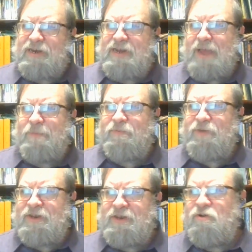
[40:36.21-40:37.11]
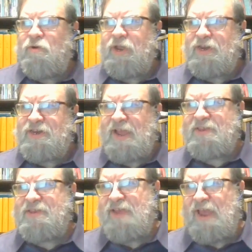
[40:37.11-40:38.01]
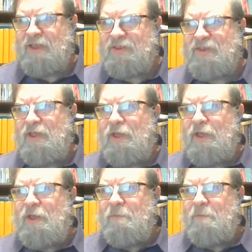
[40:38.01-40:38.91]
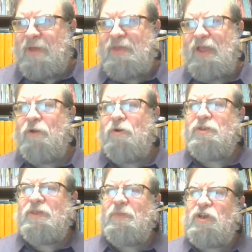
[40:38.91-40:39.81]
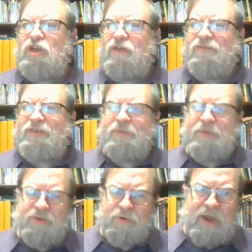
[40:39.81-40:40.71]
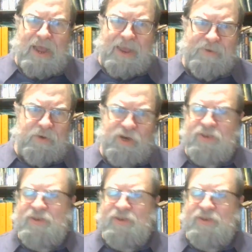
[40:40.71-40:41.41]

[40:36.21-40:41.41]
type Greek text says by the elders and the chiefs and the scribes, which is